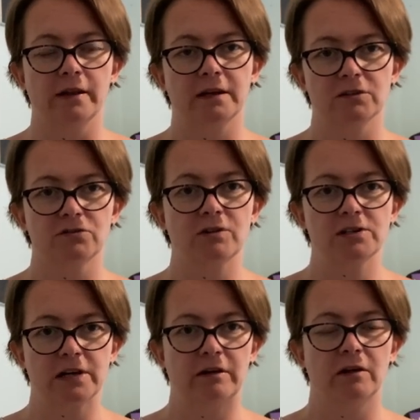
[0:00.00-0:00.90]
they can
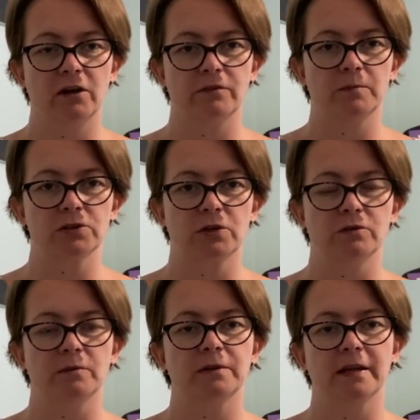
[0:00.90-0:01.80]
stretch out over my
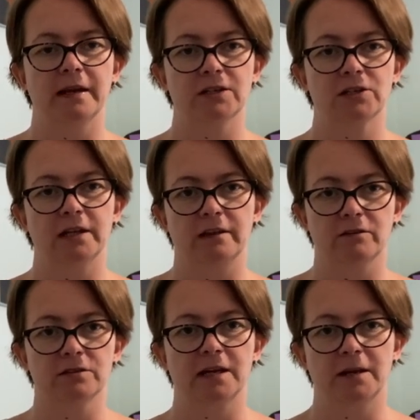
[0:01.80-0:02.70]
shoulder but then actually they'll
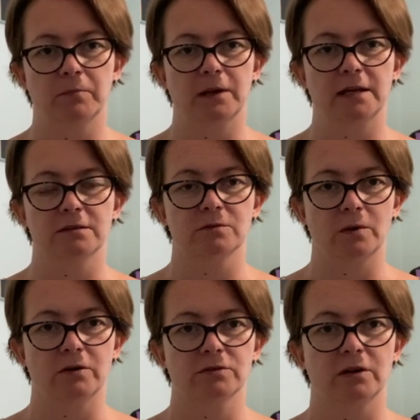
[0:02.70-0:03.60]
stay in place as
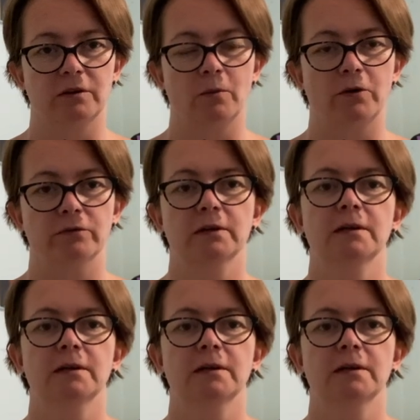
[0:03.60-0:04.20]
well so they won't